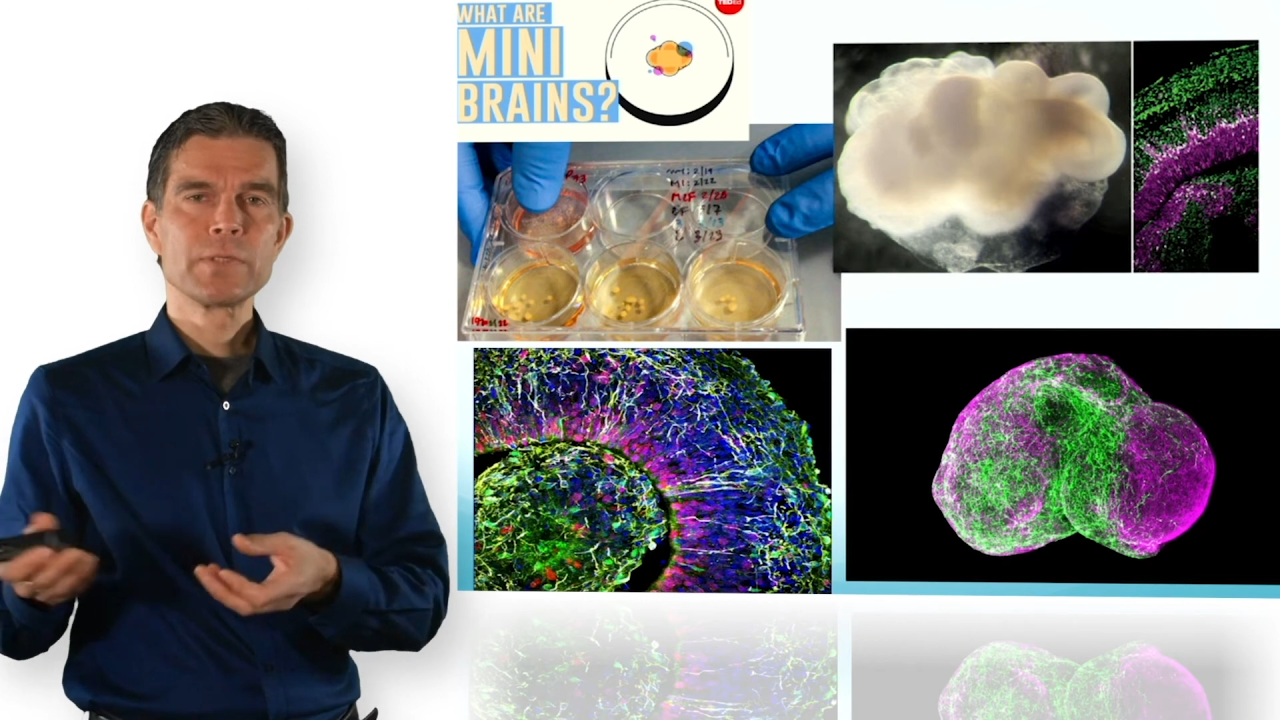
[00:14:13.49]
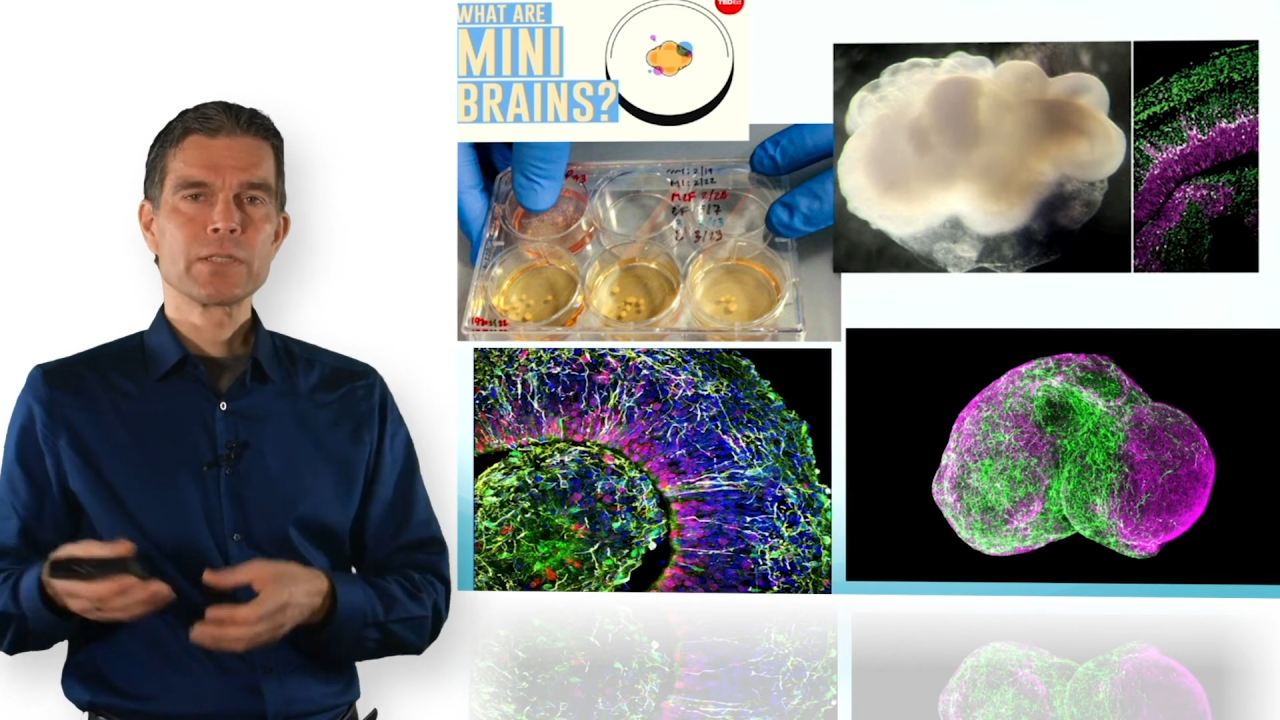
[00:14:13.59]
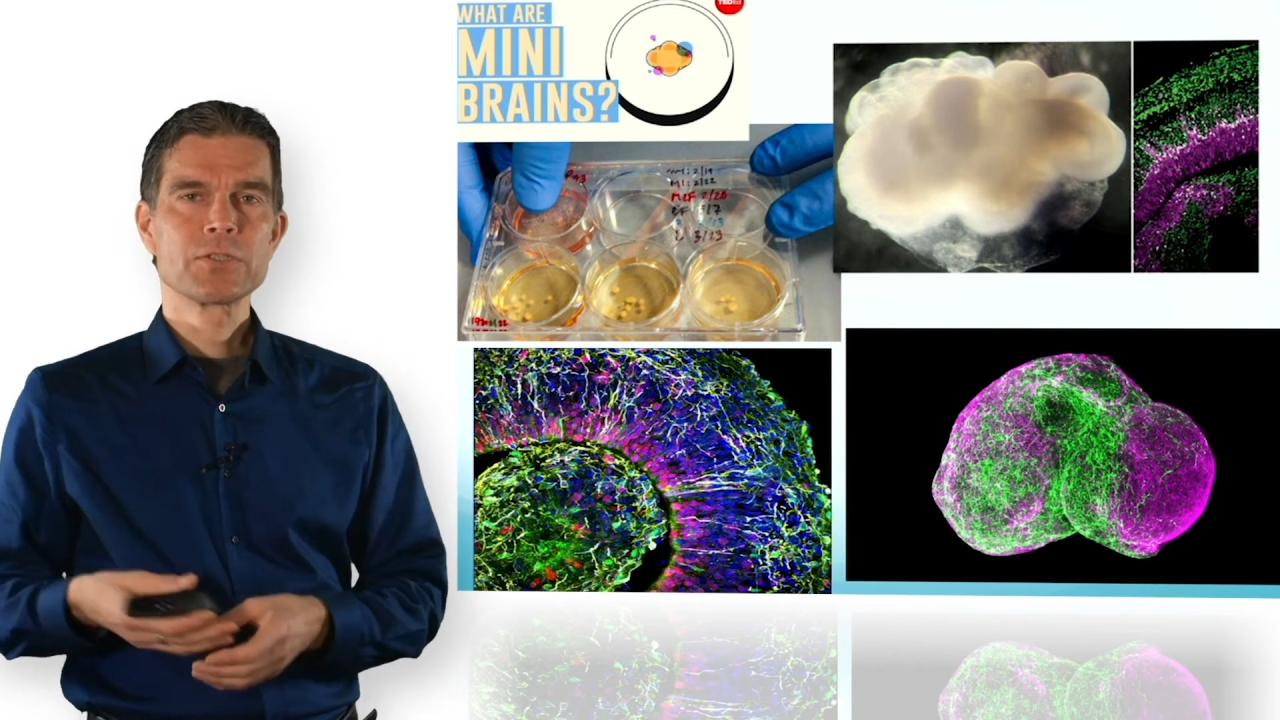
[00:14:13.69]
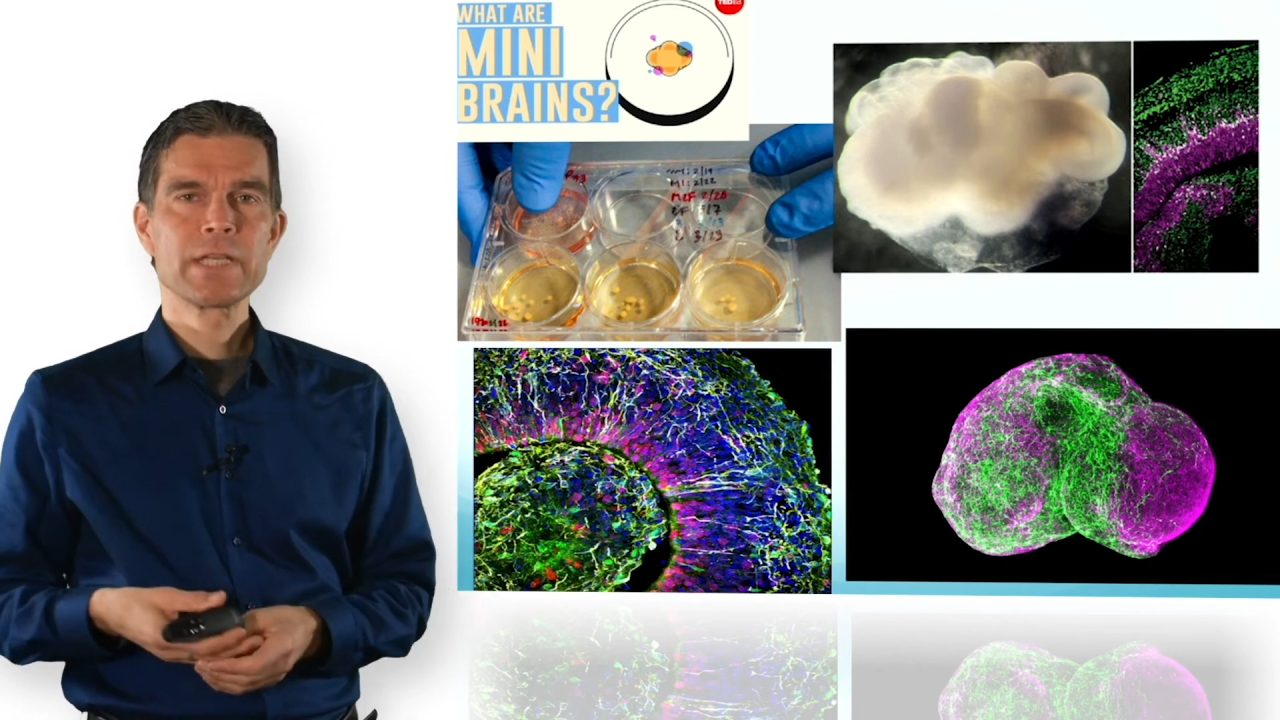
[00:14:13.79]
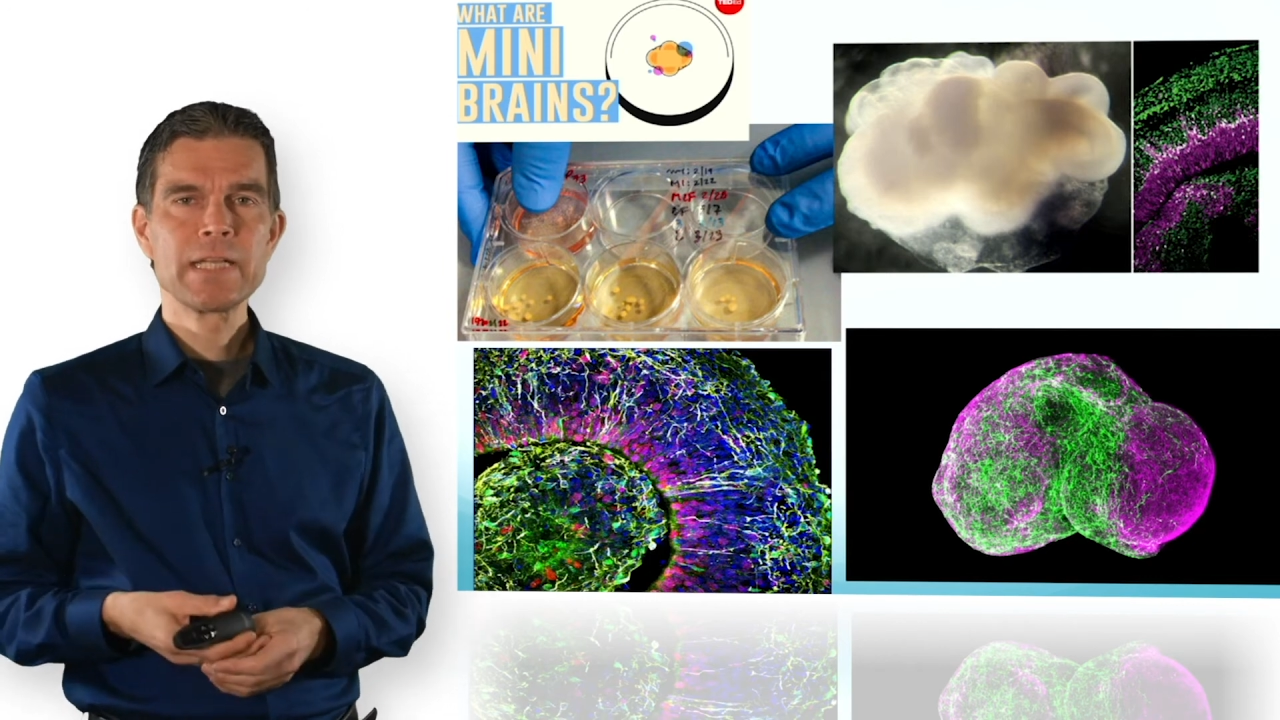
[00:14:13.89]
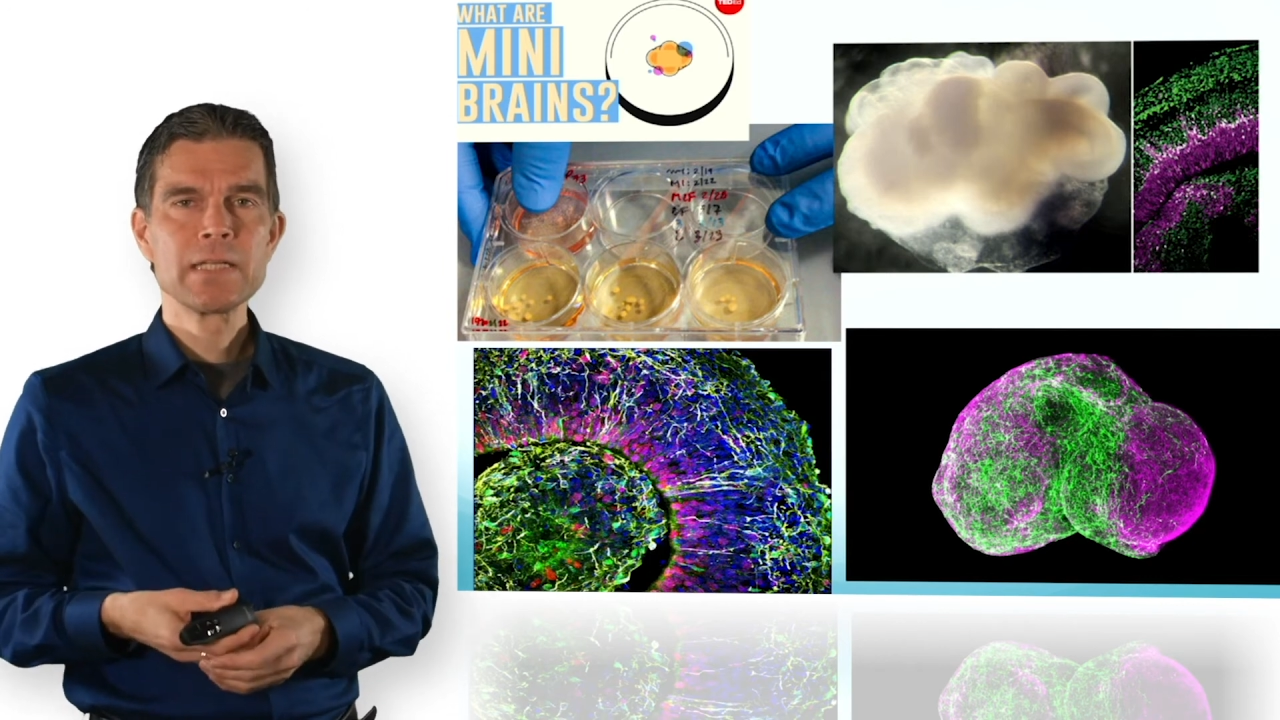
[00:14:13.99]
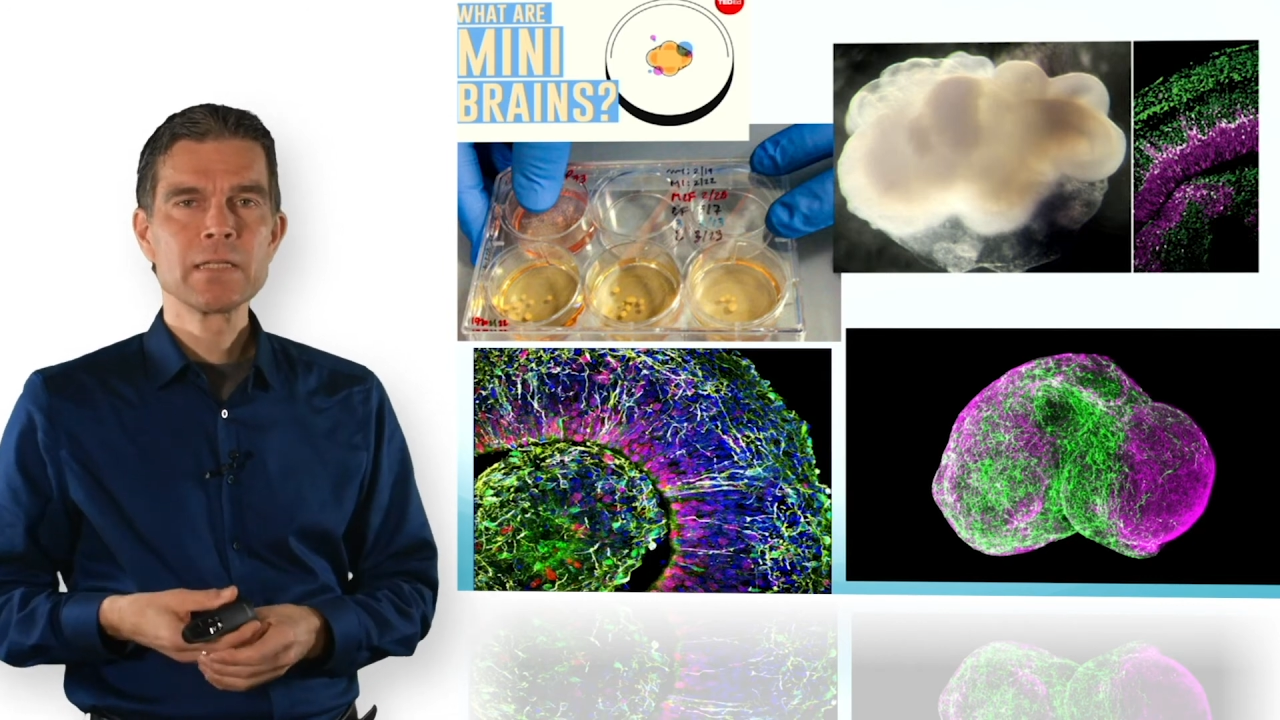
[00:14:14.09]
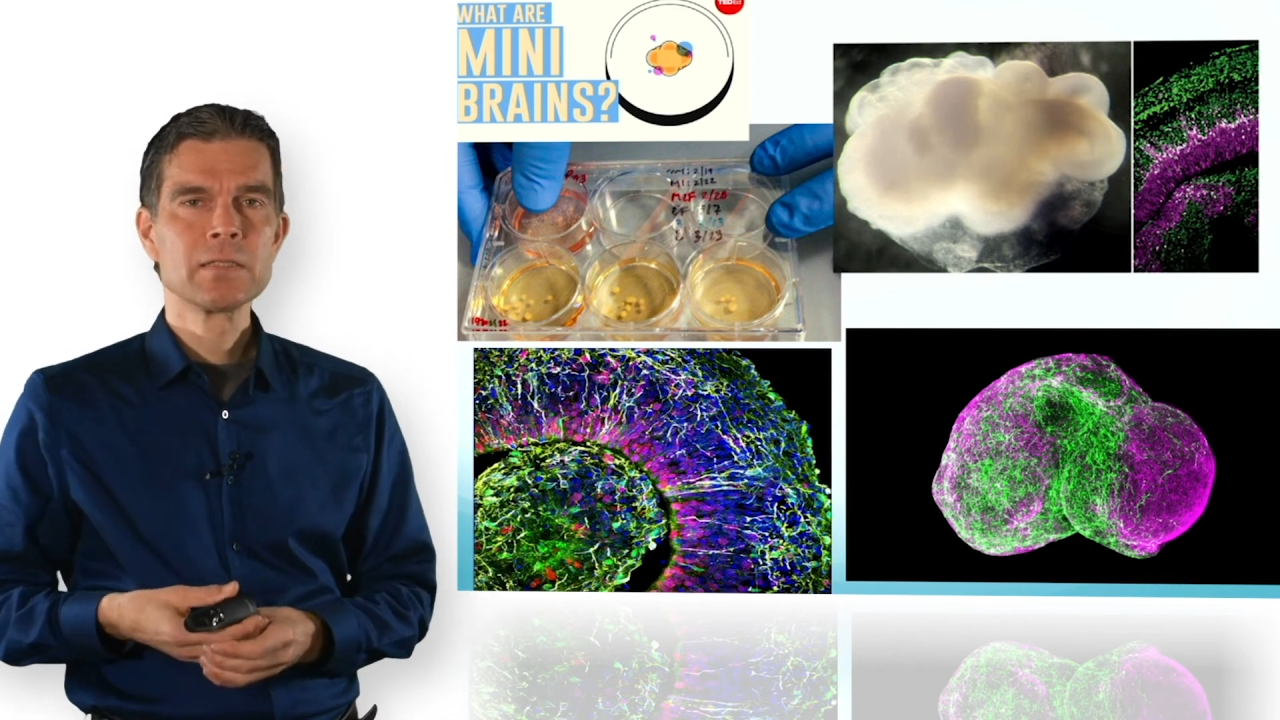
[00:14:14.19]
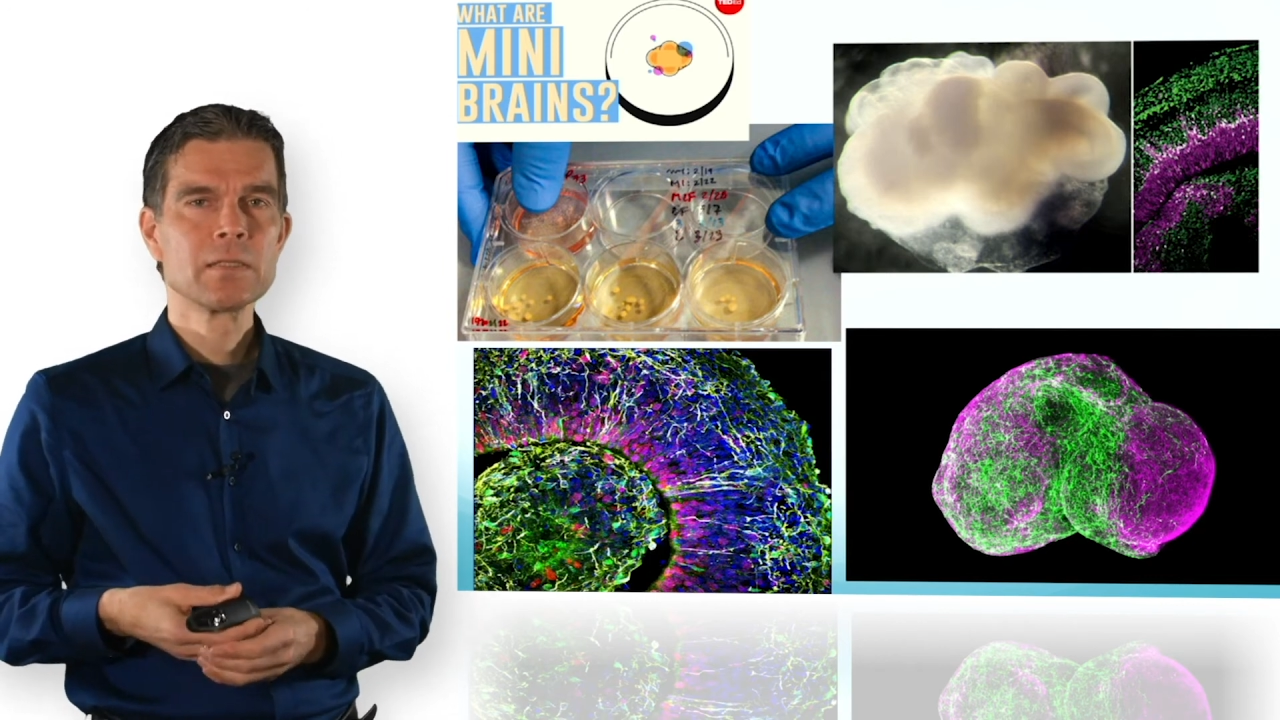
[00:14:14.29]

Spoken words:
their skin.